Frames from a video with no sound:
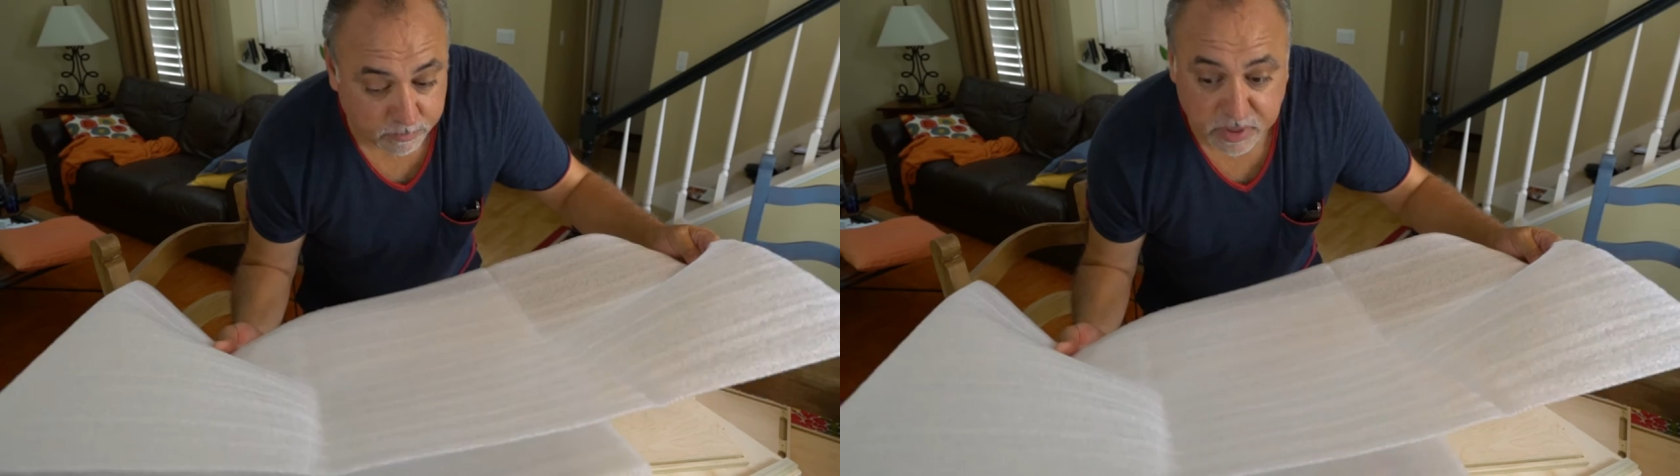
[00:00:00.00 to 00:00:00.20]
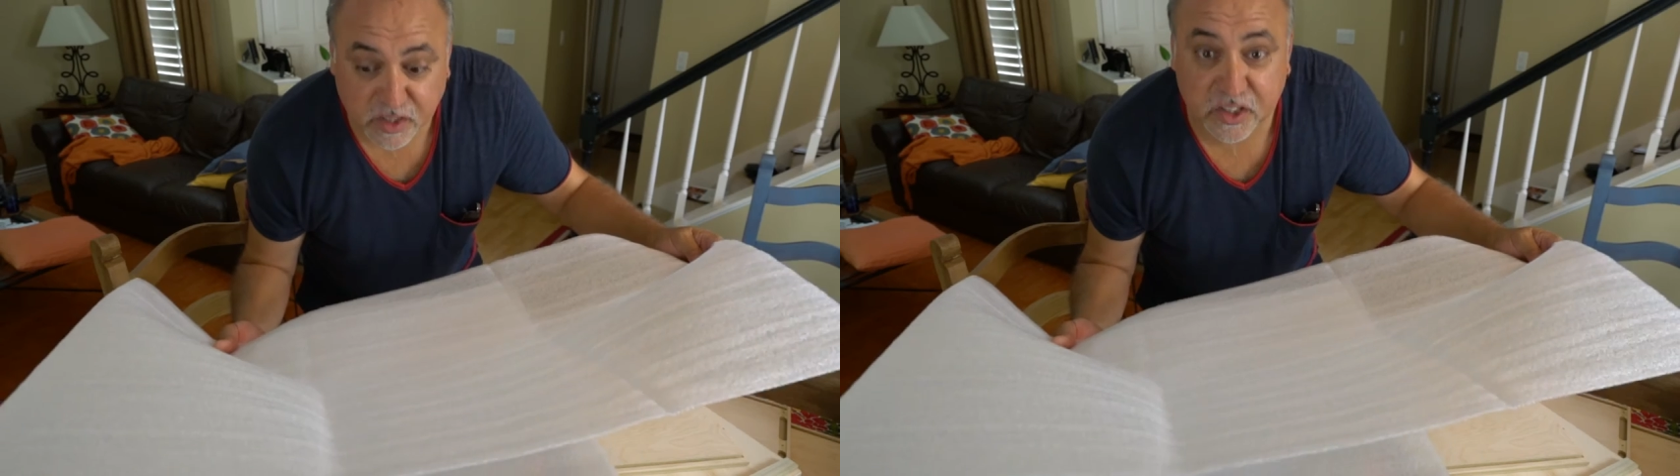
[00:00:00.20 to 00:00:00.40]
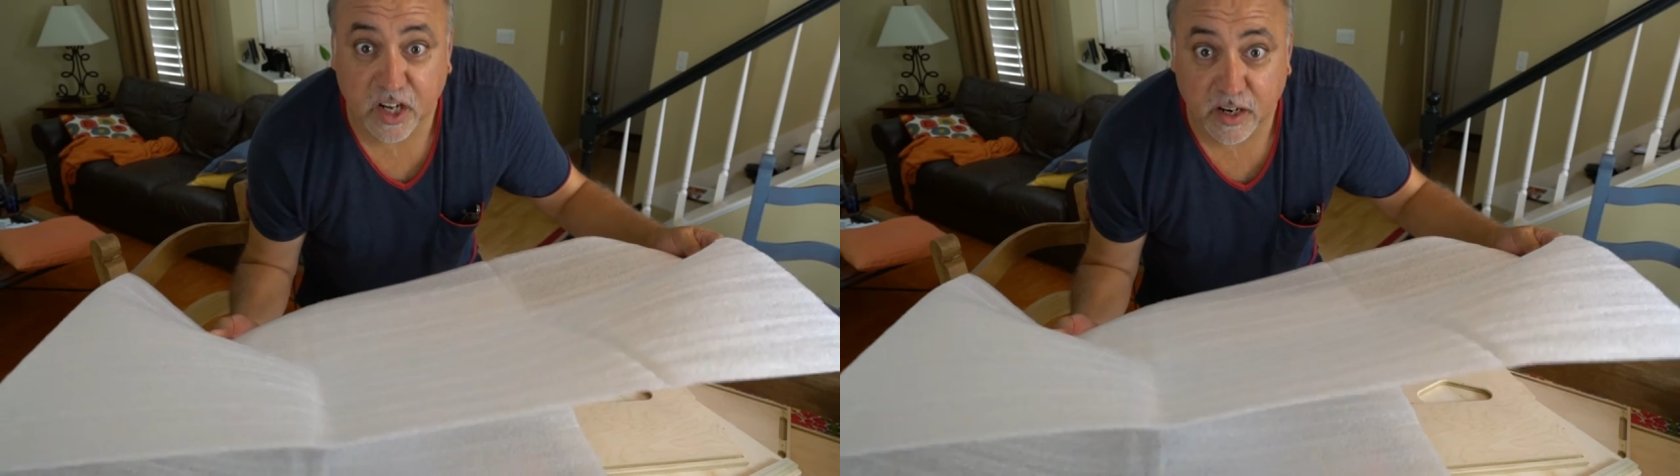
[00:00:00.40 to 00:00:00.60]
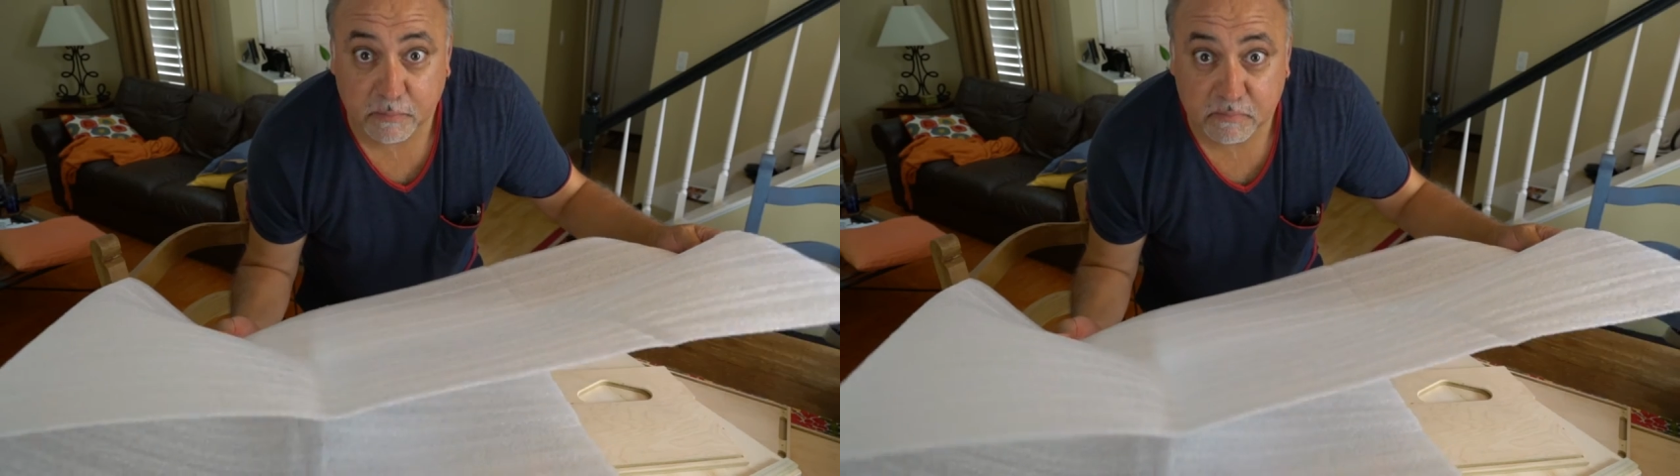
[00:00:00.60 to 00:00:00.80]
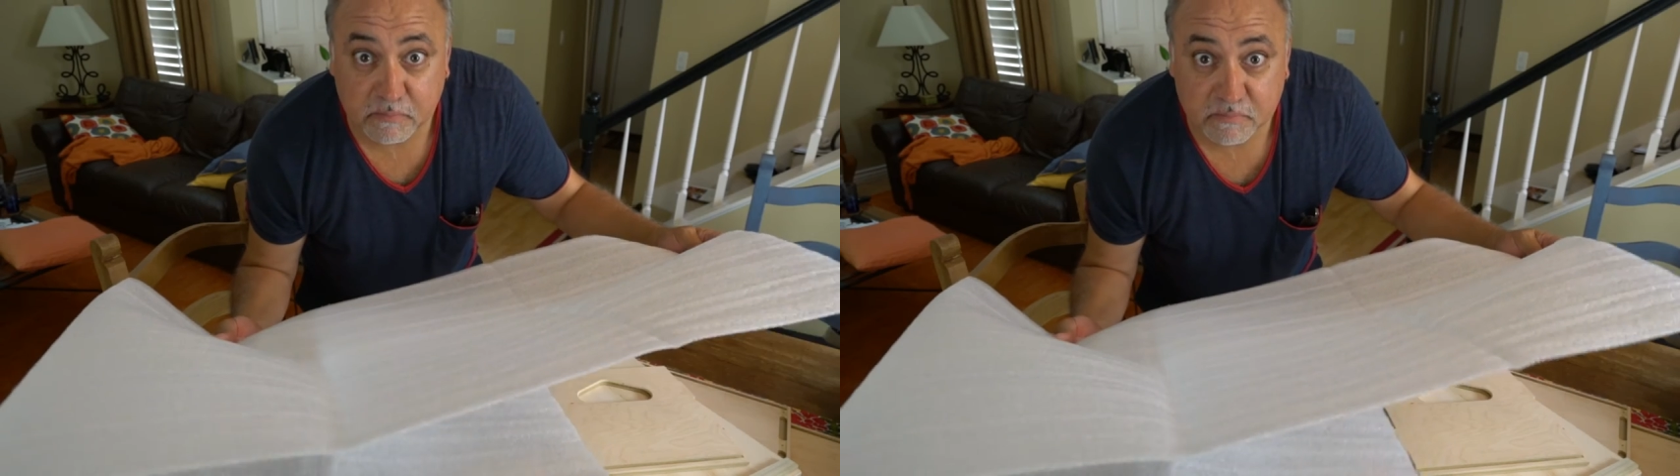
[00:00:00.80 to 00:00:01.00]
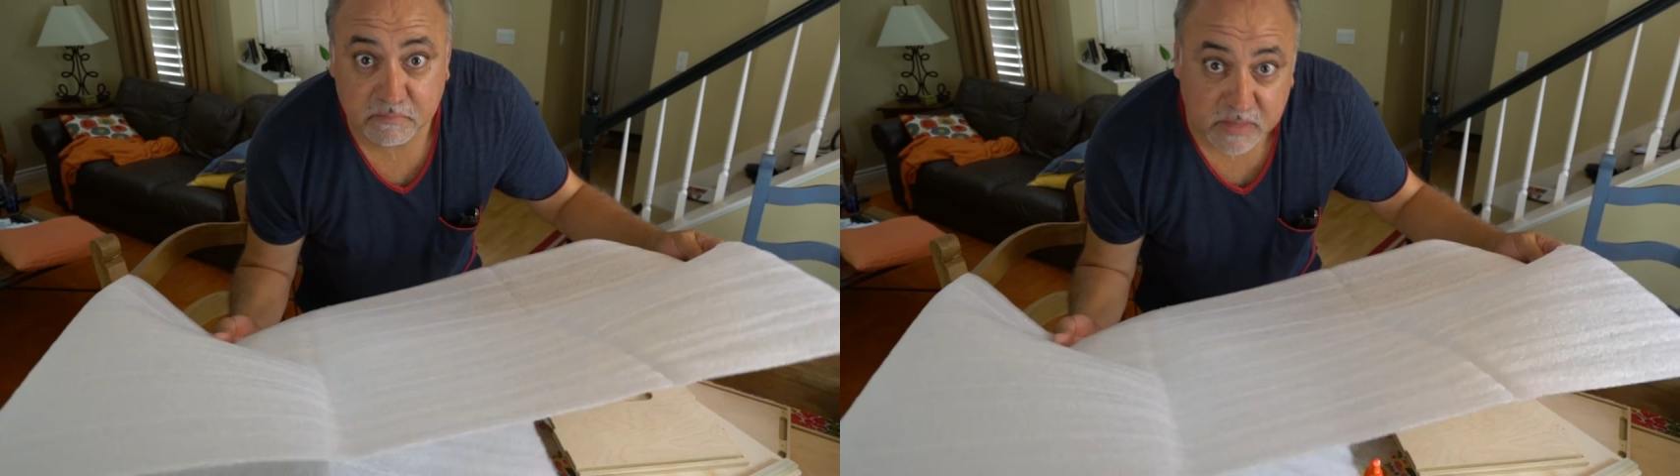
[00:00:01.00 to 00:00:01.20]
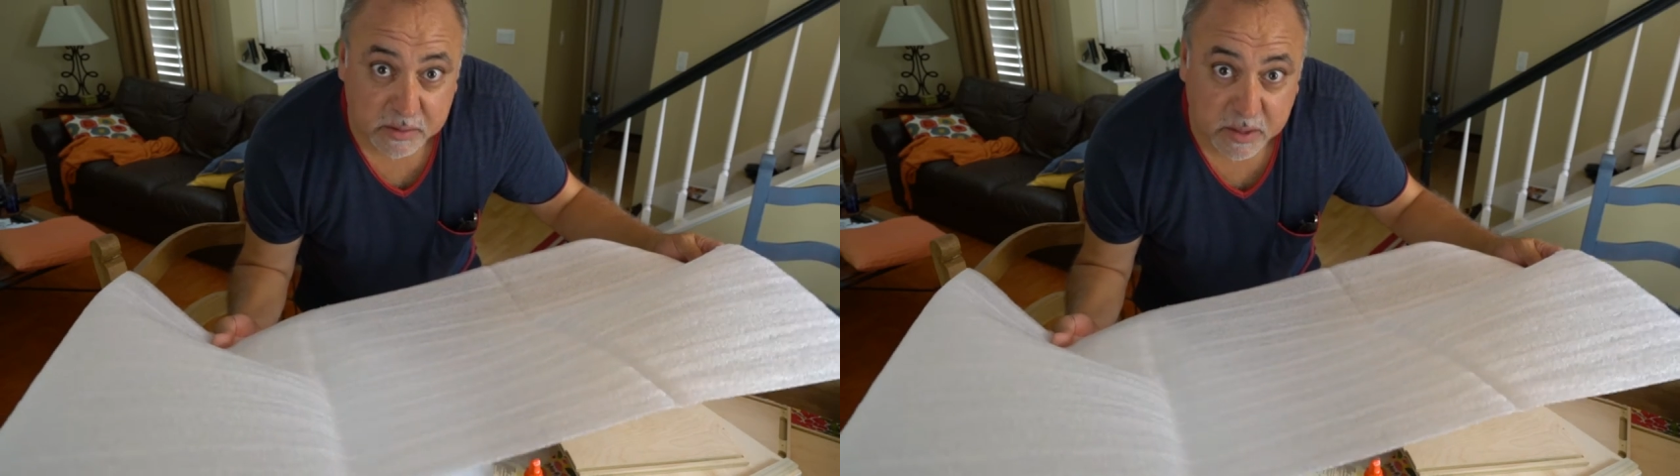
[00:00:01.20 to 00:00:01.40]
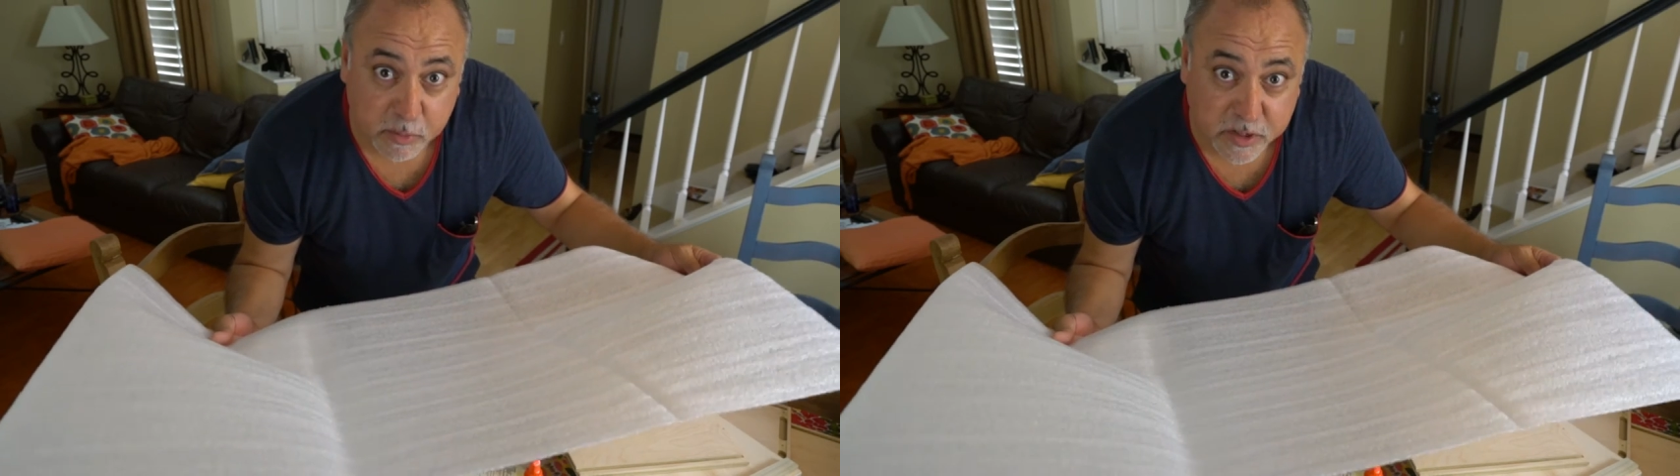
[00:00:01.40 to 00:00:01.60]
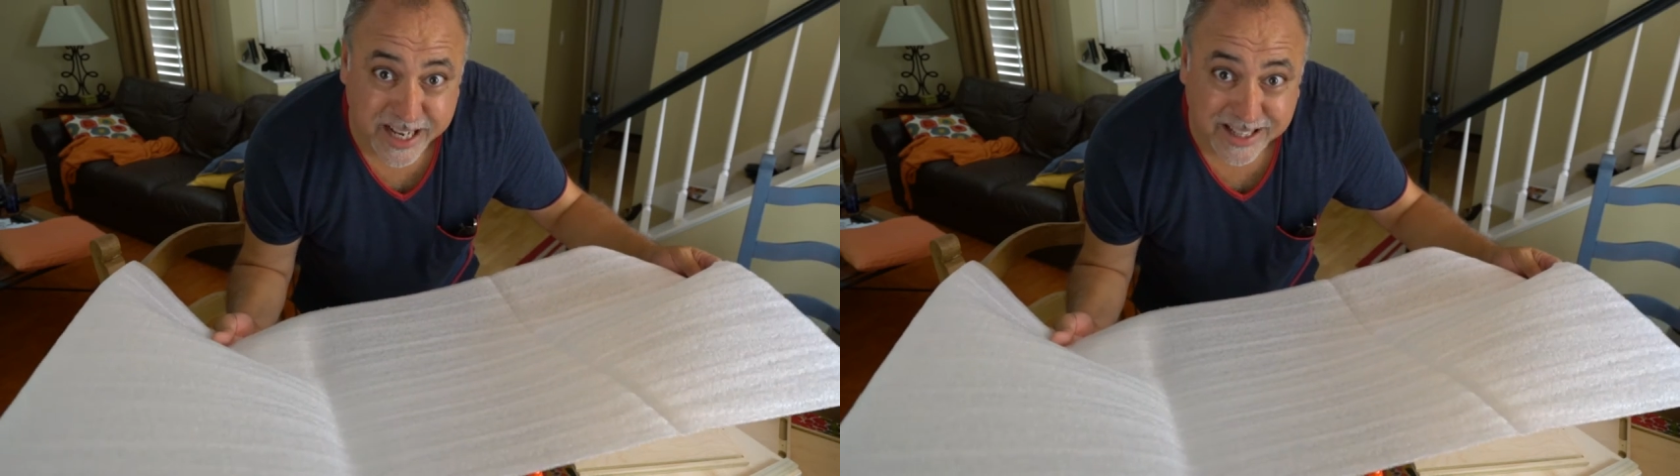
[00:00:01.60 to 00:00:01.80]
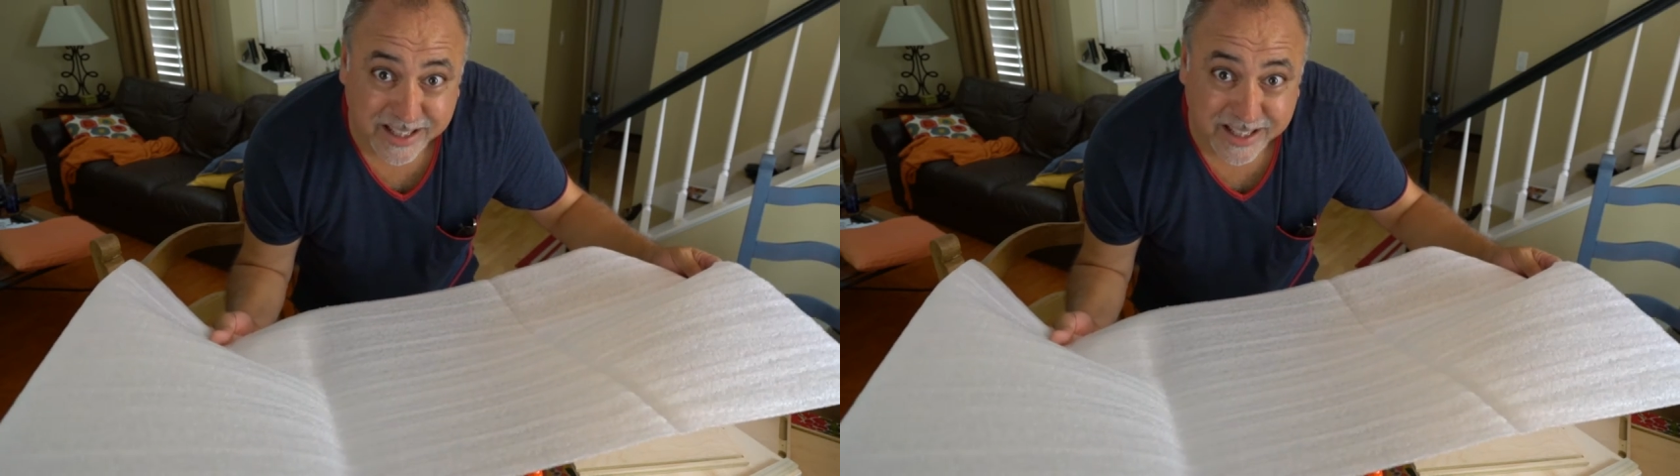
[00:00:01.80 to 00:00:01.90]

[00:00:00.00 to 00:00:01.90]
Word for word: build it on. Maybe it'll protect